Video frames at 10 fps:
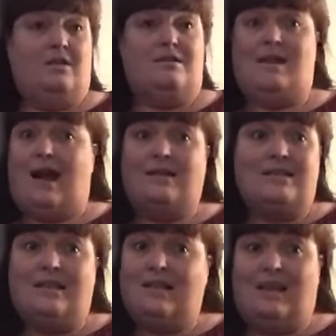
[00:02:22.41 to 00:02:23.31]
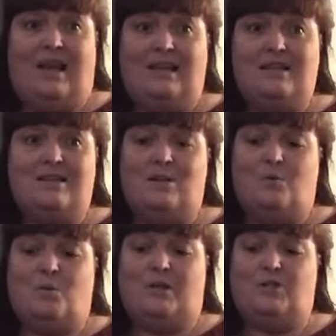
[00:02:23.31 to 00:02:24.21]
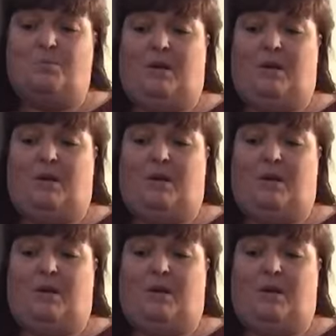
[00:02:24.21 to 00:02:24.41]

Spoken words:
not to the kings and the rich